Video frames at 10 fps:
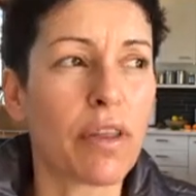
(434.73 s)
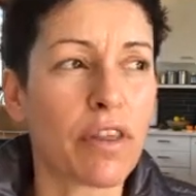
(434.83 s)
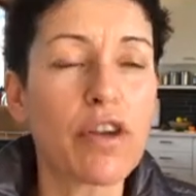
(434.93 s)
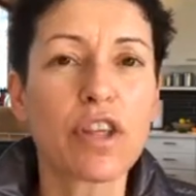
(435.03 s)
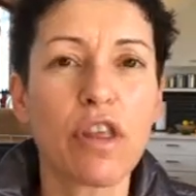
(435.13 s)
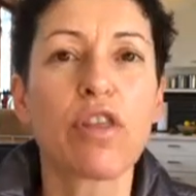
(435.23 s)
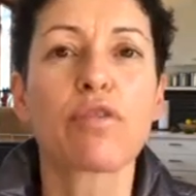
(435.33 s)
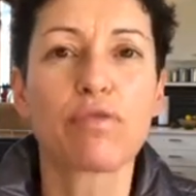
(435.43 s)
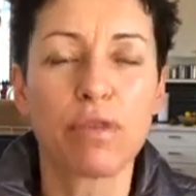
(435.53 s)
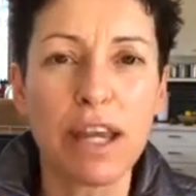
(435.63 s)
those are the
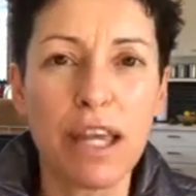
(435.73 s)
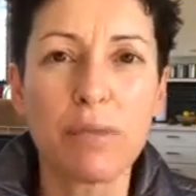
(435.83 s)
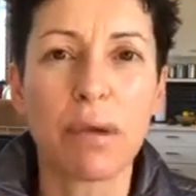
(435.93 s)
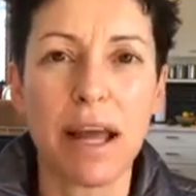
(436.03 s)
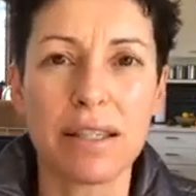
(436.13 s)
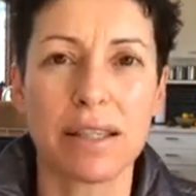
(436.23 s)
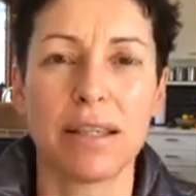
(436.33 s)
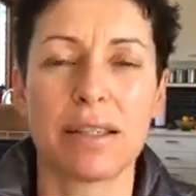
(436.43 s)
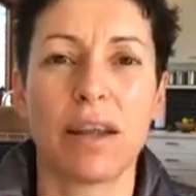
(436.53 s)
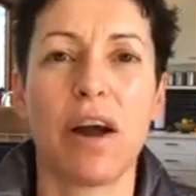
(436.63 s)
3
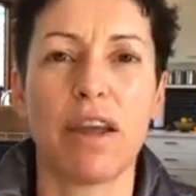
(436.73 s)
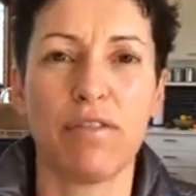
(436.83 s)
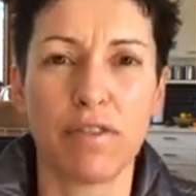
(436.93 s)
places that